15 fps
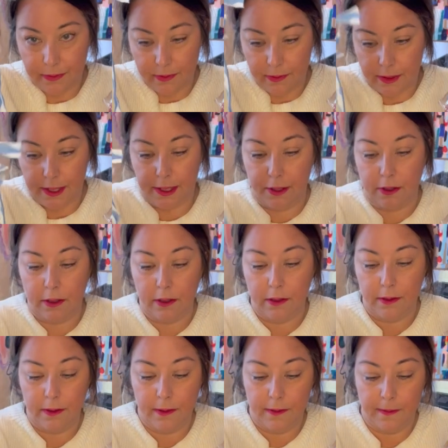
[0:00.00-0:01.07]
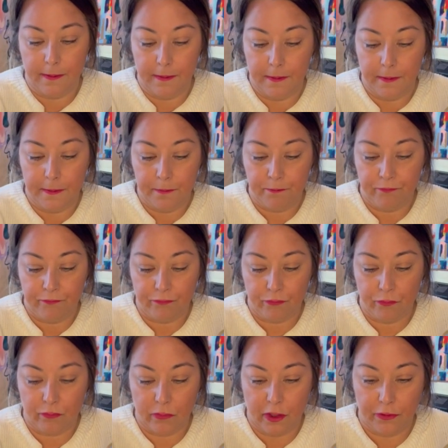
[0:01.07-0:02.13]
here.
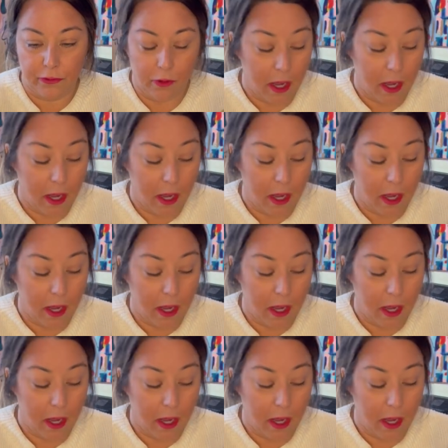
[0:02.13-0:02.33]
So